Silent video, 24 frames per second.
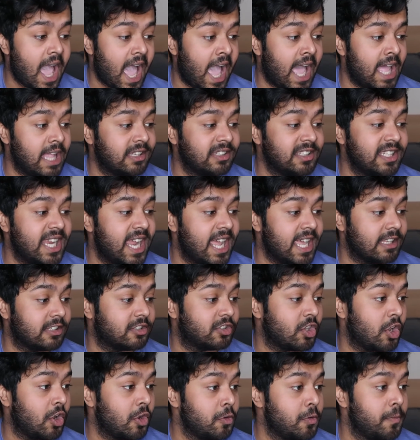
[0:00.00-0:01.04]
And yeah,
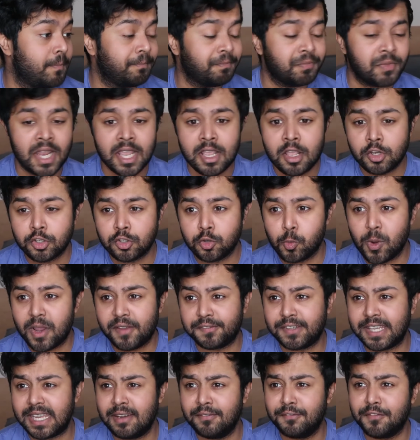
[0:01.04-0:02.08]
so
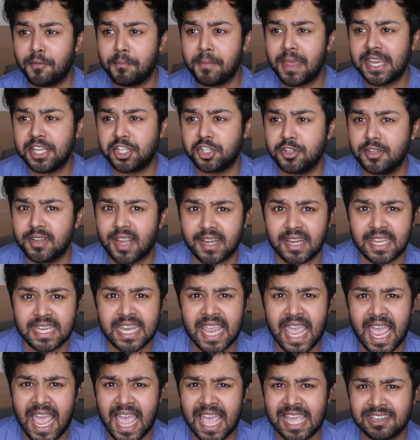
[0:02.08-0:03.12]
with the information that
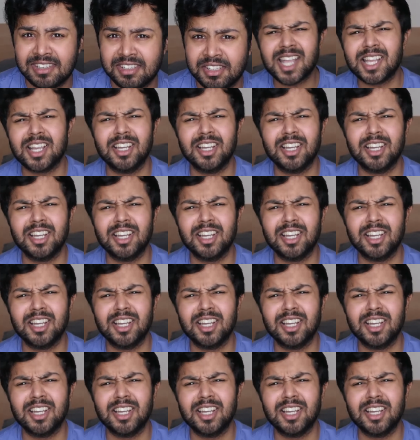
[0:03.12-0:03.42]
they had,